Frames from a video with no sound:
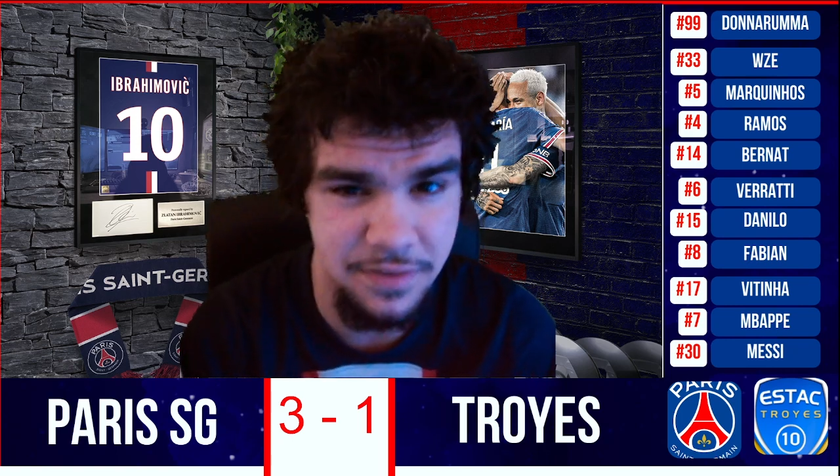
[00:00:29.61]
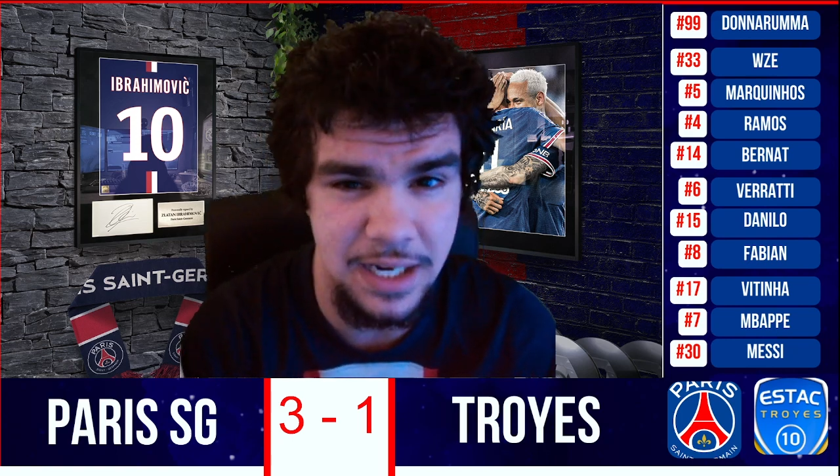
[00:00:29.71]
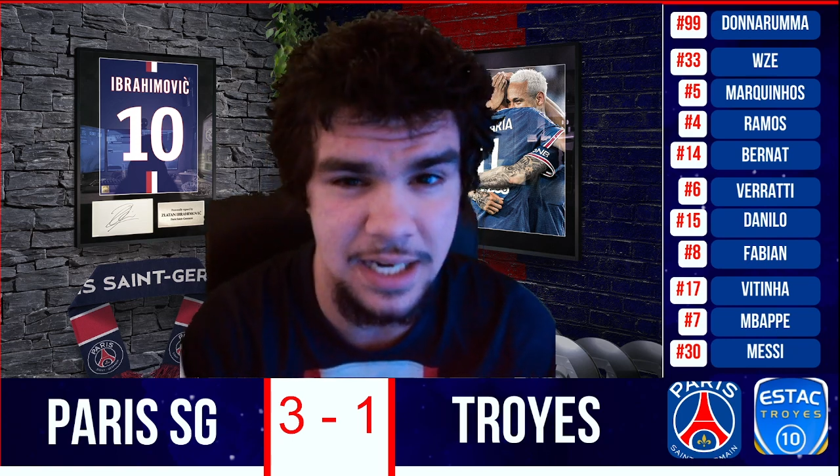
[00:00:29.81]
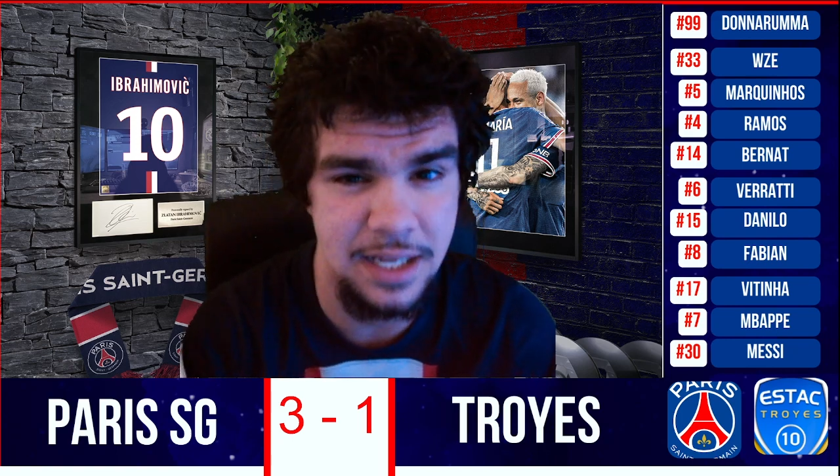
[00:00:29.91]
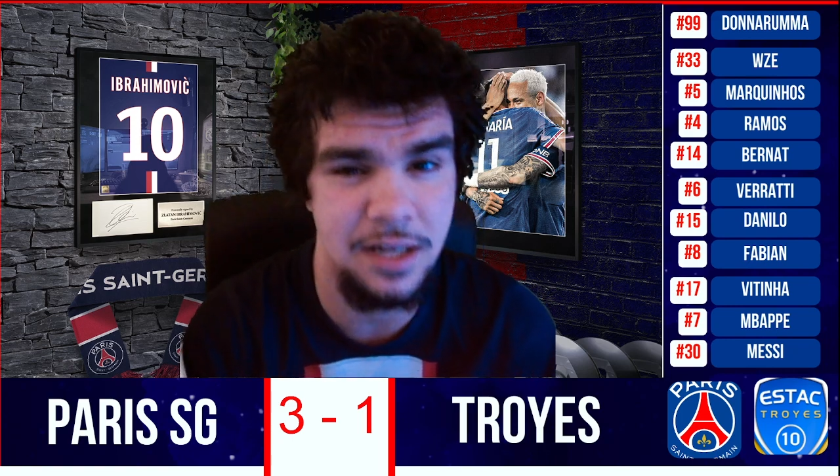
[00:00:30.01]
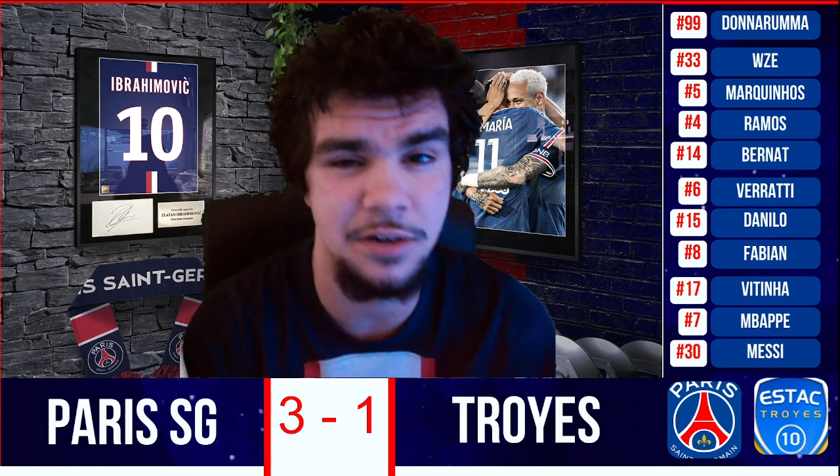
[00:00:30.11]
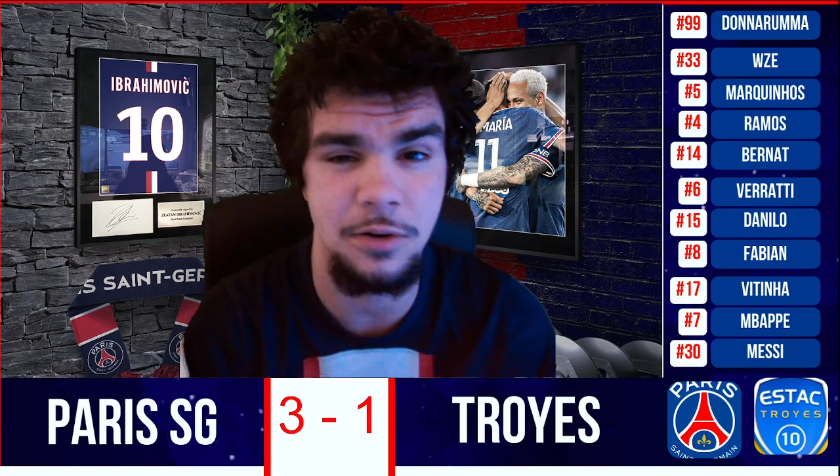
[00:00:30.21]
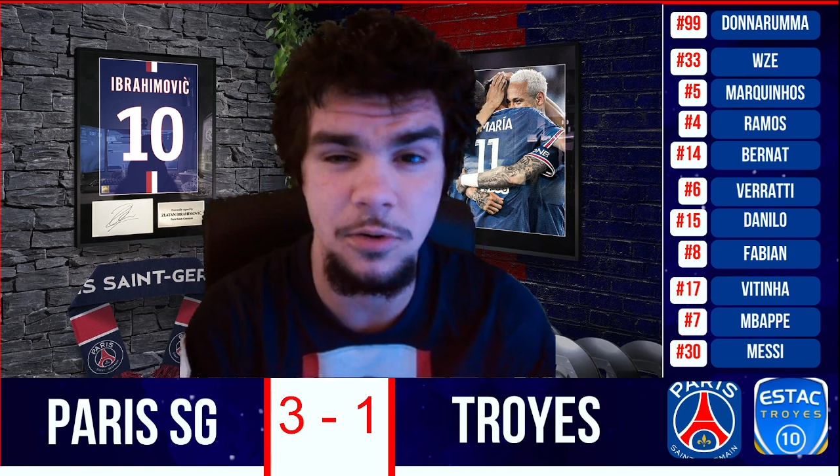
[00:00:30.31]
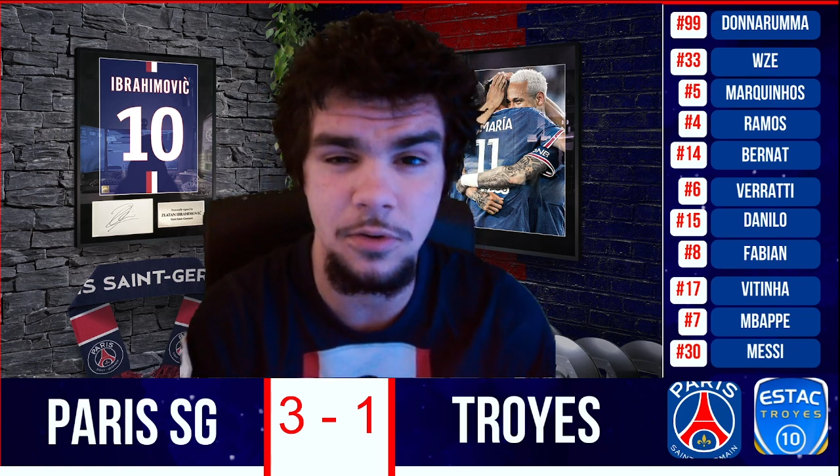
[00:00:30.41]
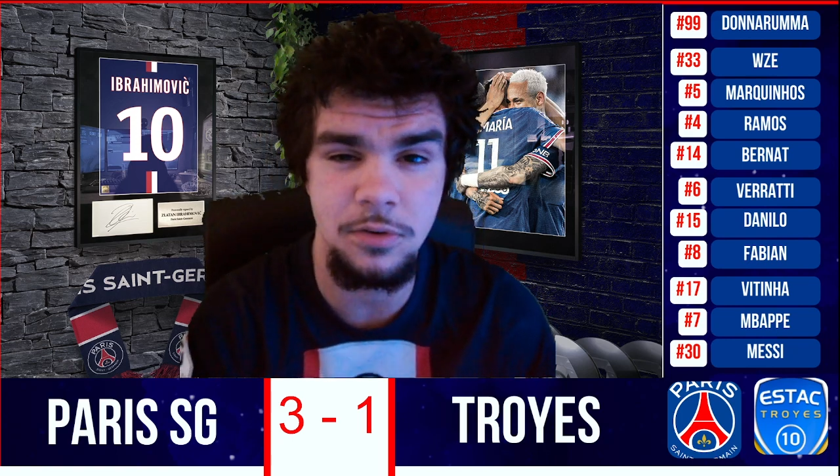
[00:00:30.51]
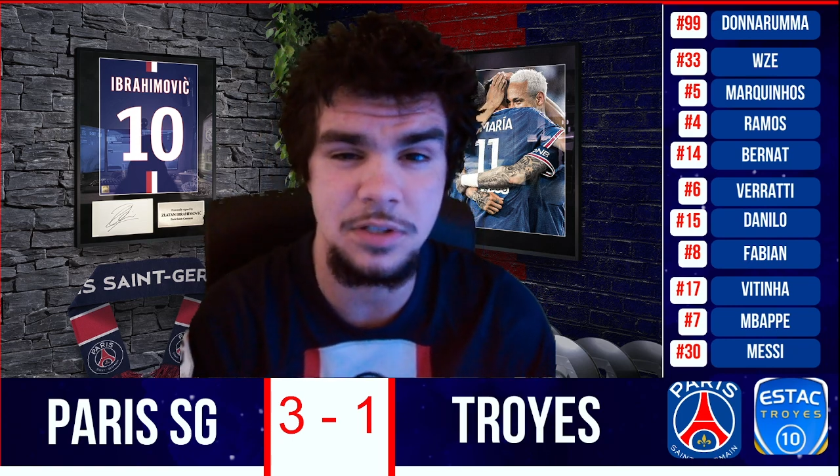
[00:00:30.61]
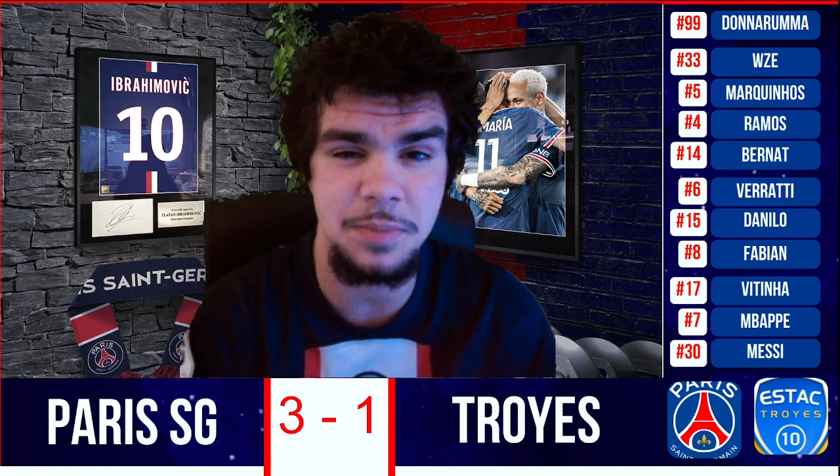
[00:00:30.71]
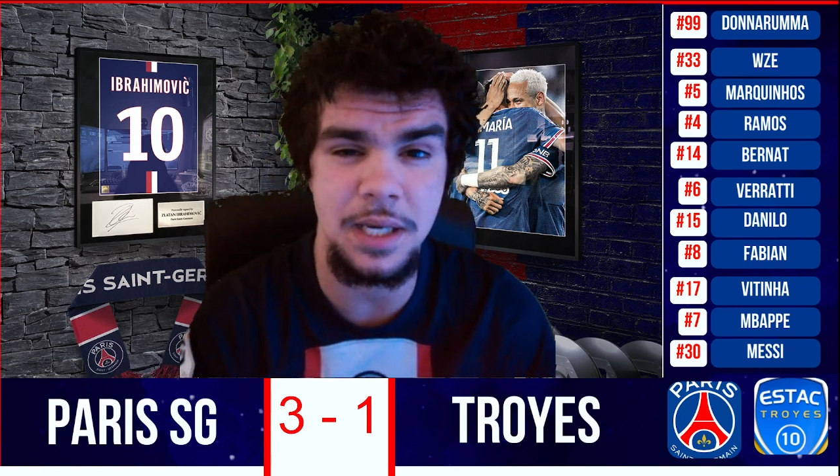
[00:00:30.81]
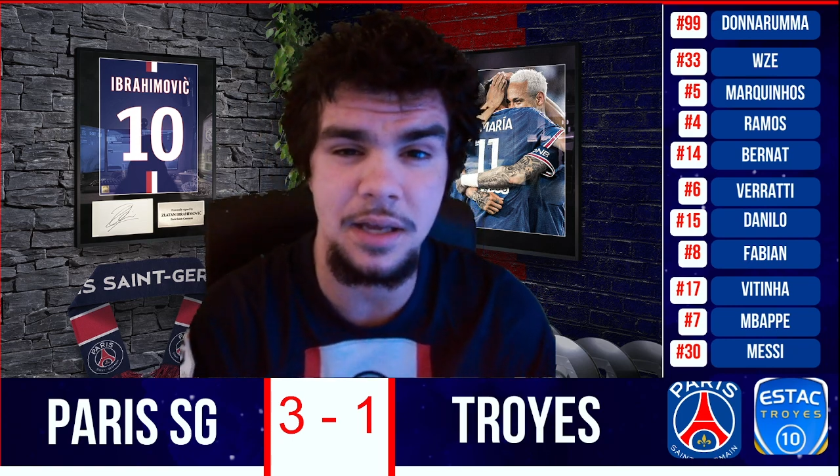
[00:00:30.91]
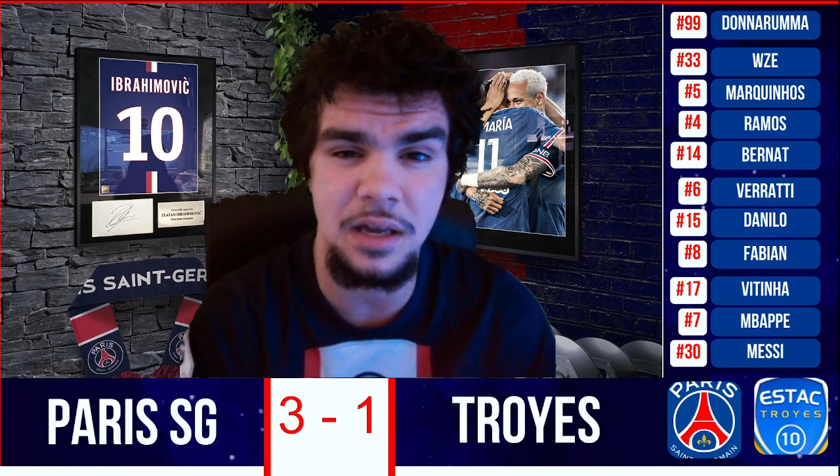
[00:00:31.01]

and Haga no Ismaël